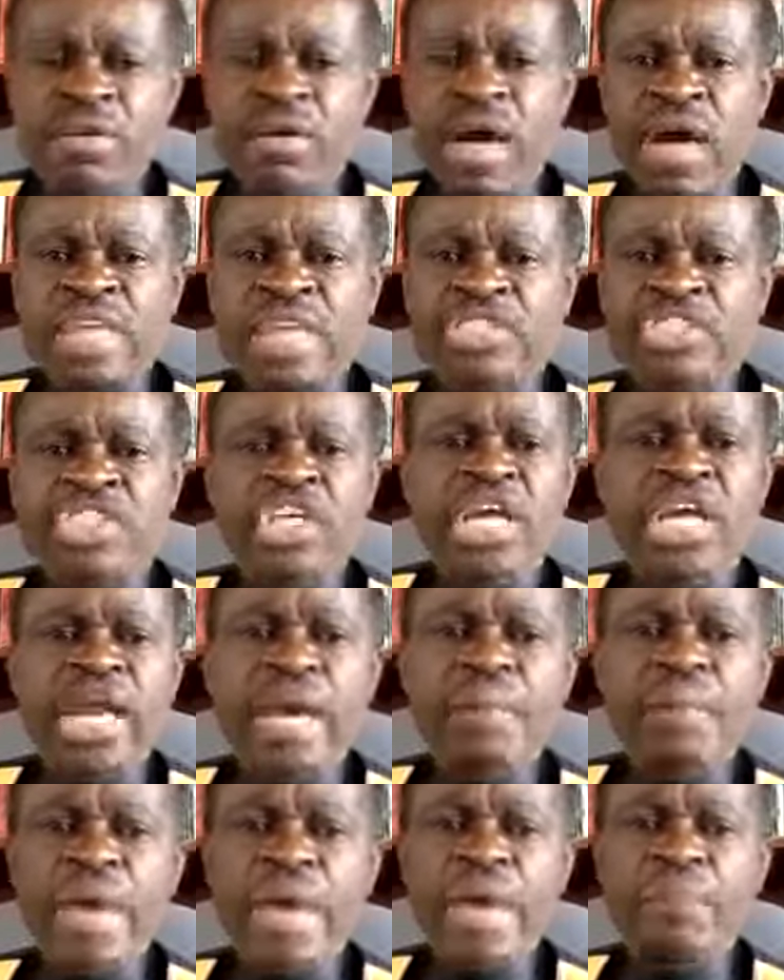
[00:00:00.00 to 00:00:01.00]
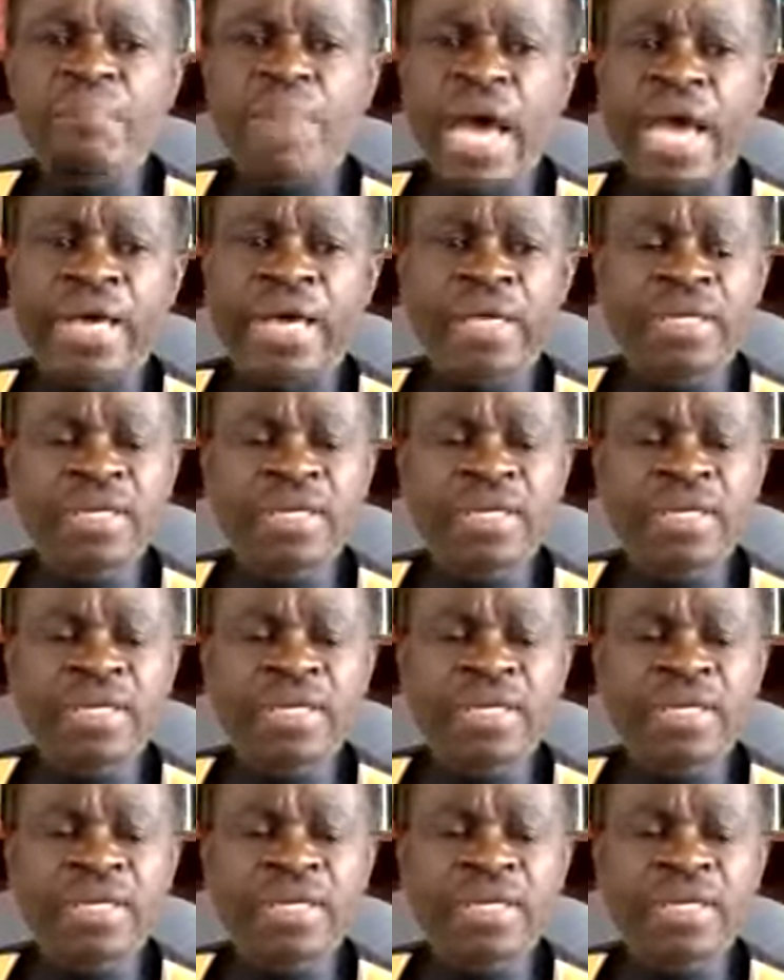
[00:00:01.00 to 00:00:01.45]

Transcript: Achille Mbembe,